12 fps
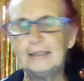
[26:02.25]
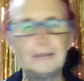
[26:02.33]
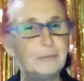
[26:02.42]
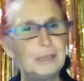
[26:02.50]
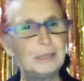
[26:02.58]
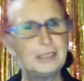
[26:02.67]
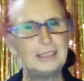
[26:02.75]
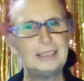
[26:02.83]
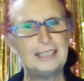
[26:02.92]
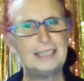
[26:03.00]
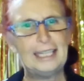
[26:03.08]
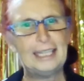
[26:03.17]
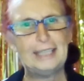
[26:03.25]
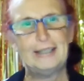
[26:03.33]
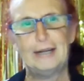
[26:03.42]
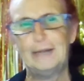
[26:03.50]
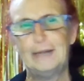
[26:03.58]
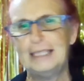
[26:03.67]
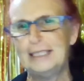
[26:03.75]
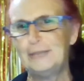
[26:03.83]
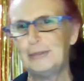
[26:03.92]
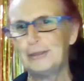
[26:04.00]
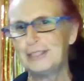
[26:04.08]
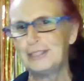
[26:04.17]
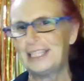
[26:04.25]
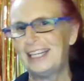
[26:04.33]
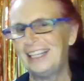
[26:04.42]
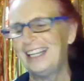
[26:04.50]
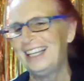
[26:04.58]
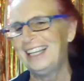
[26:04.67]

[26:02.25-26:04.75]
But just to let you know, I did watch it.